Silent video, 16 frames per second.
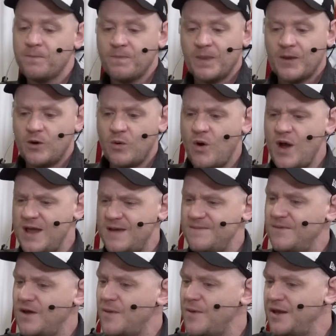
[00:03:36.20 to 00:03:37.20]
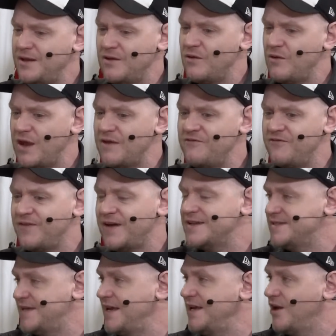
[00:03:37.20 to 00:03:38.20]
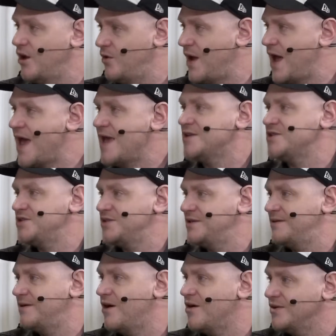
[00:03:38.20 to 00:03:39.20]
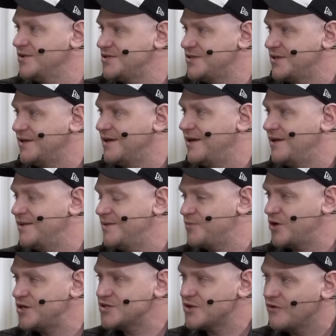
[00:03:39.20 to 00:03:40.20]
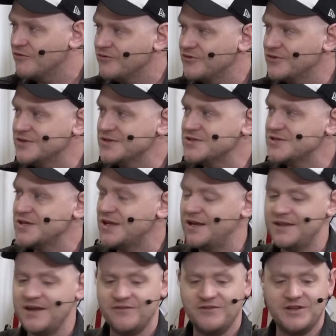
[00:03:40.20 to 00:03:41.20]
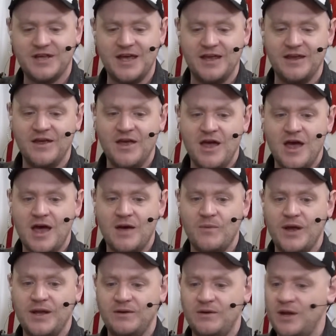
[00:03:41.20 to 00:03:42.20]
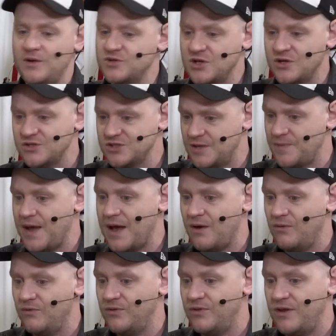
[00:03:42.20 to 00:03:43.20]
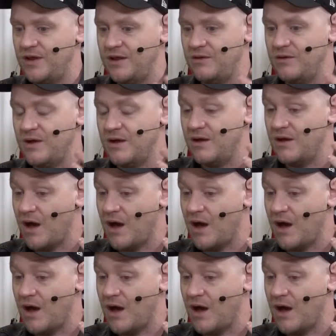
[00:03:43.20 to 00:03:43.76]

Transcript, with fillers: quite, I mean, Infantino esque answer at the press conference uh, the other day uh, when he was asked about the uh,